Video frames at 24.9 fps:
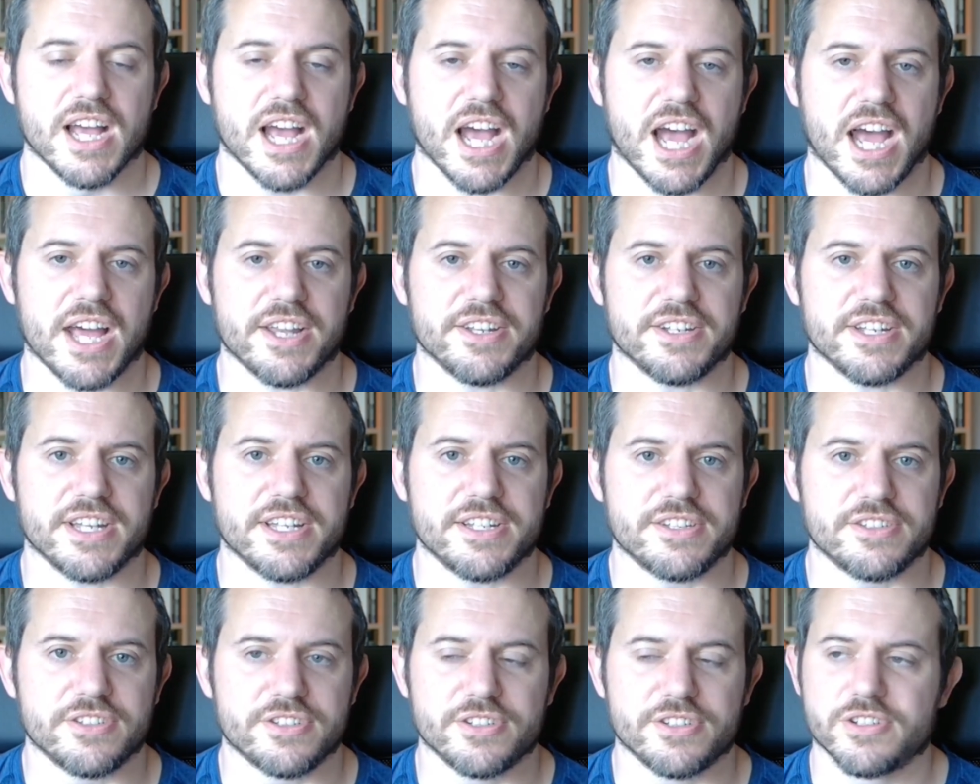And
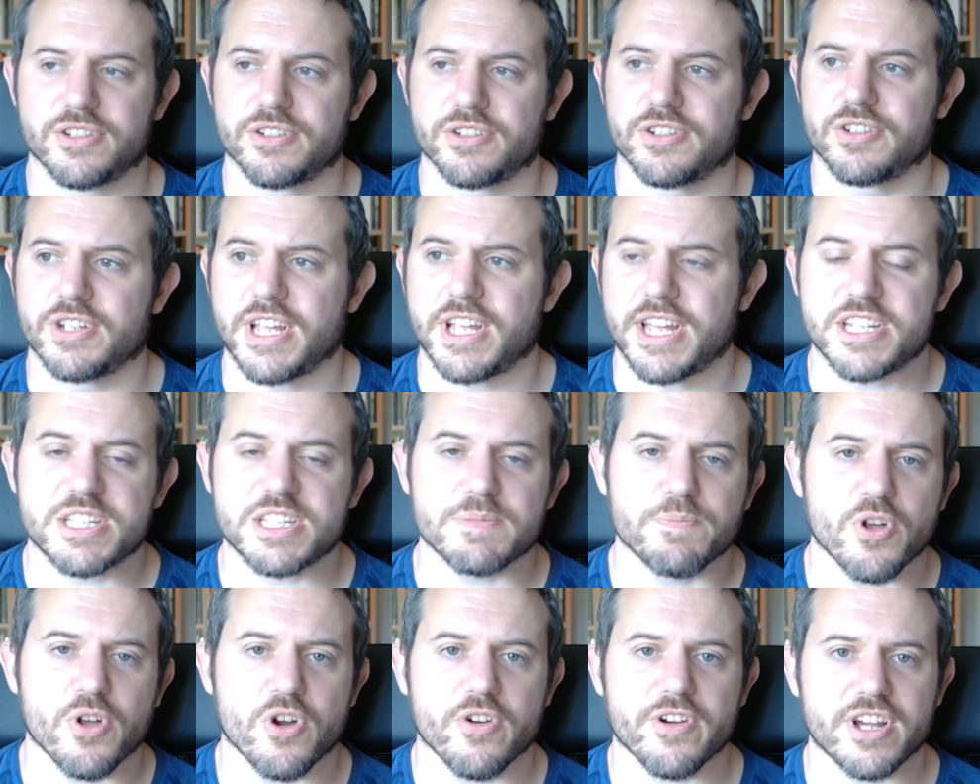in
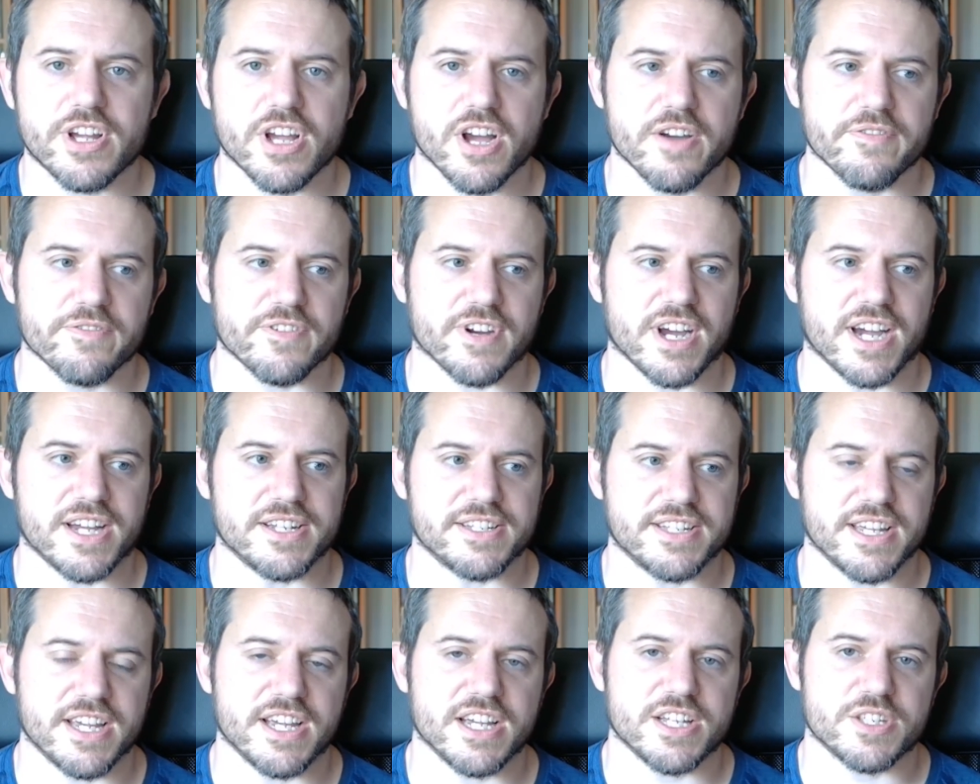exploring other
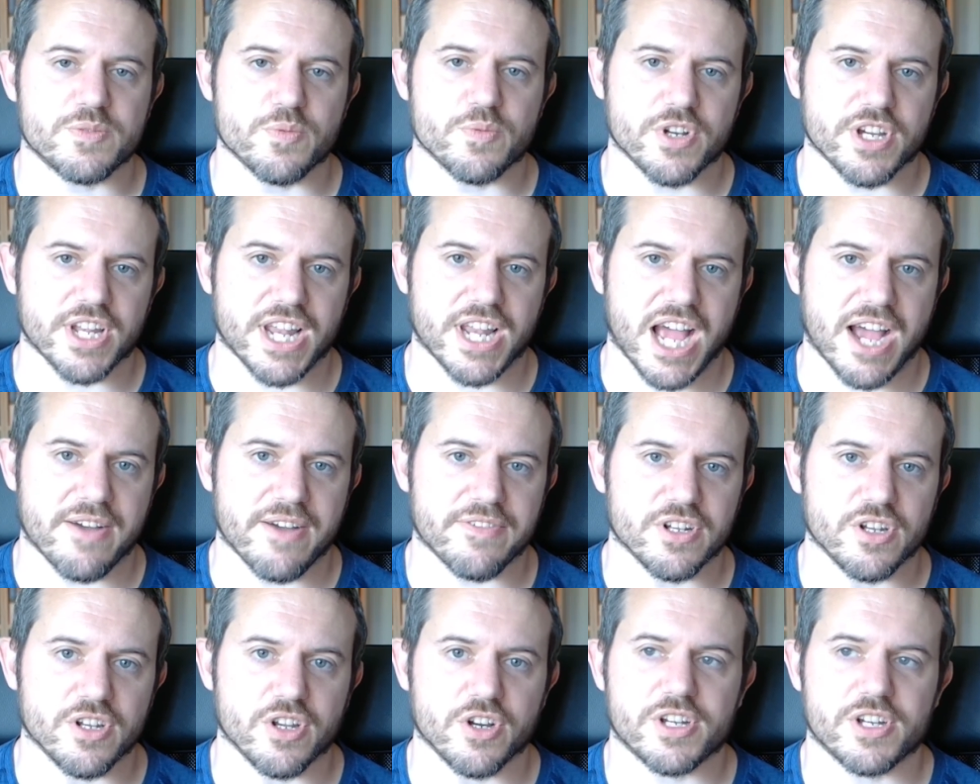ideas, we're going to
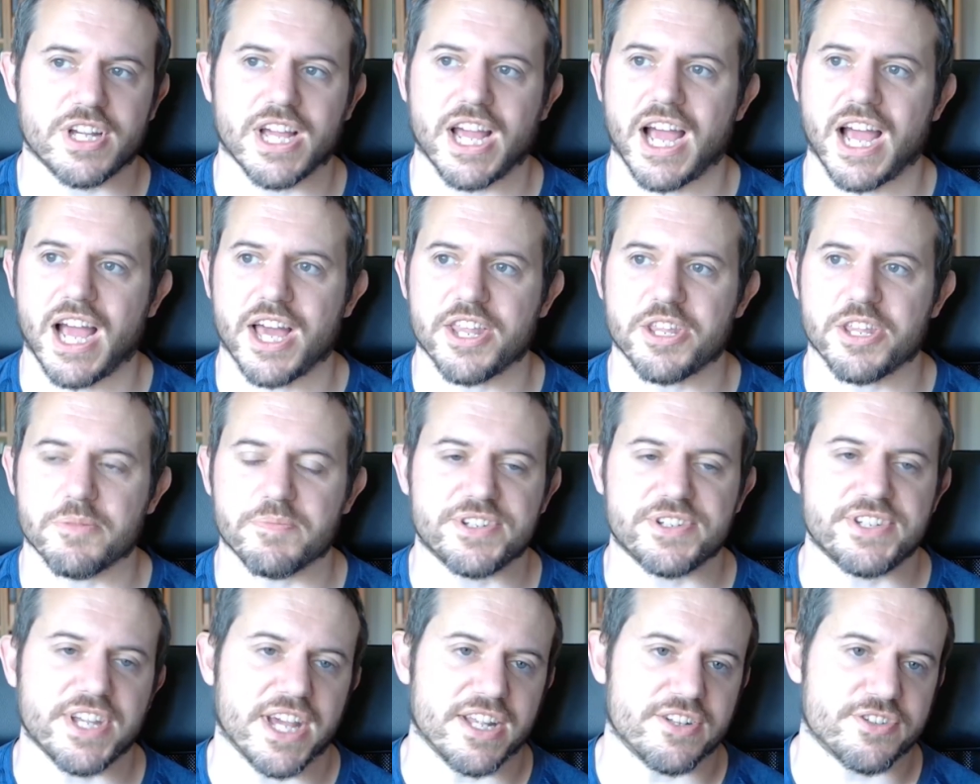have a look at the
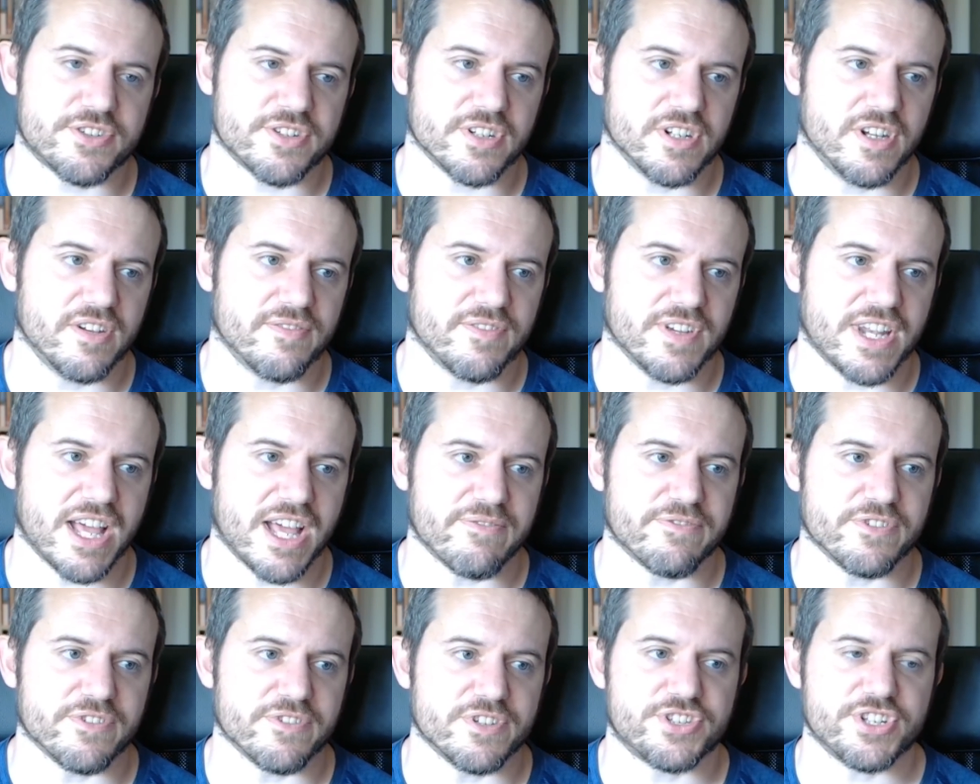potential of
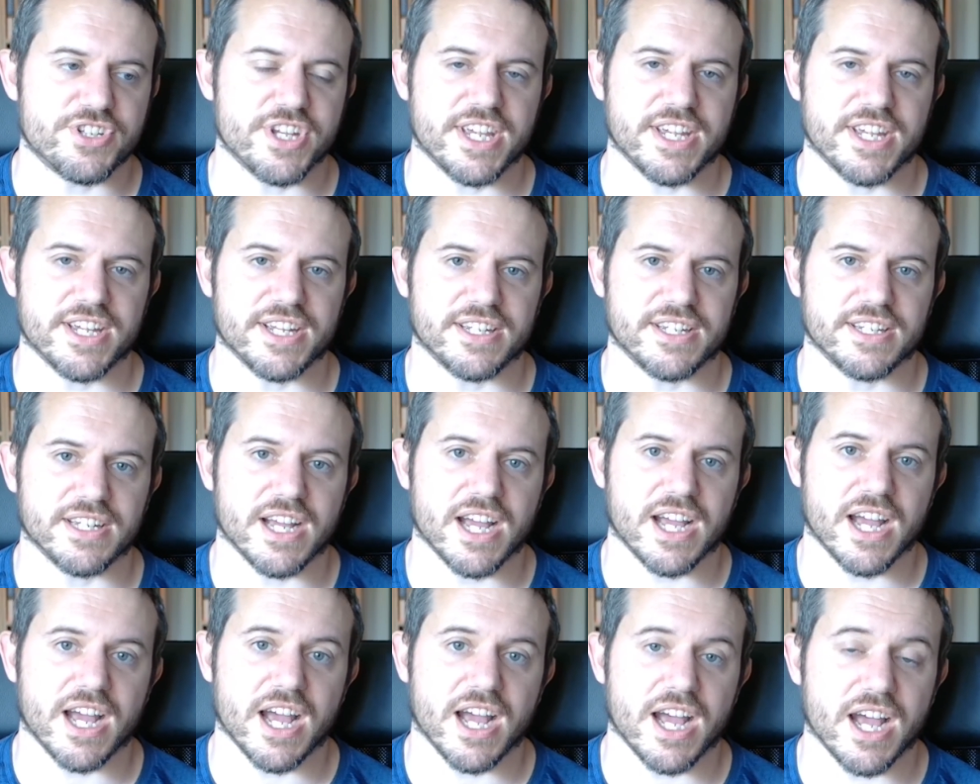leveraging